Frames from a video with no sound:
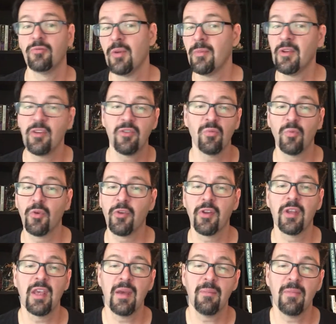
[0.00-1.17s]
reminiscent,
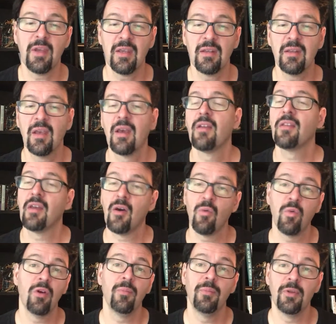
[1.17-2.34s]
worthy campaign that a
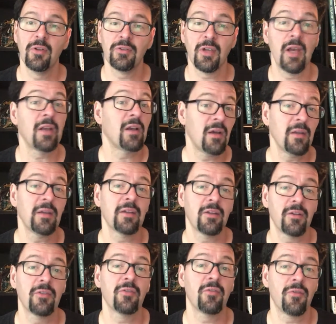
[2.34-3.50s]
well-built, iconic
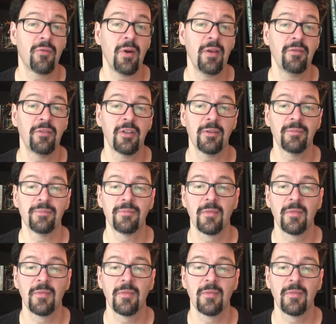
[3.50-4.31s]
character thrived in.